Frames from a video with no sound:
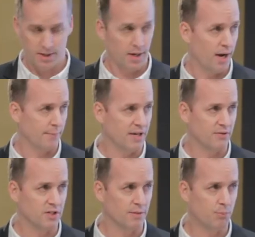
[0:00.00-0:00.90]
Um,
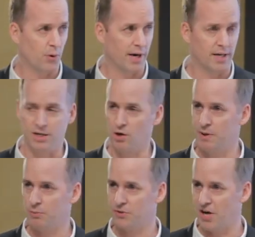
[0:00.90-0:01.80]
even to the point, you know,
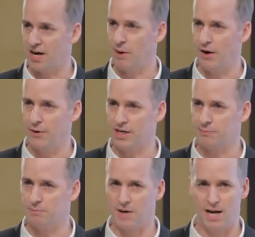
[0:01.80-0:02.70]
people talk about how he
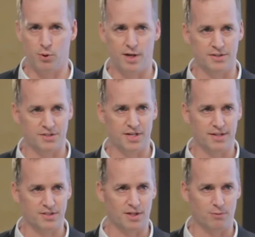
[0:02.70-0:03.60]
kept a Bible on his
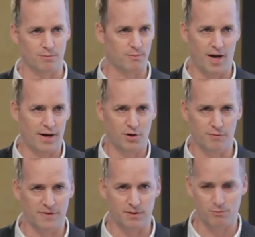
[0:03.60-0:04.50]
desk, and I don't know
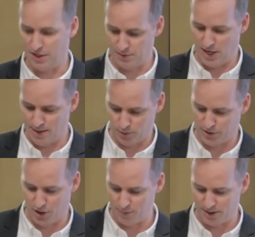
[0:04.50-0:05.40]
if he read the Bible at
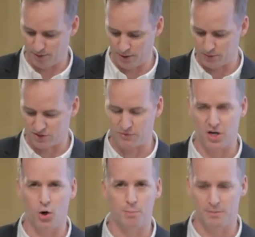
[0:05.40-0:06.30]
all, but it, he was just
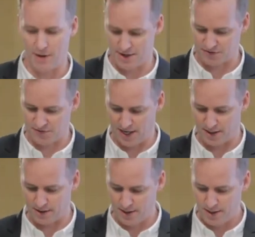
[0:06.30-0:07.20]
very open about his faith.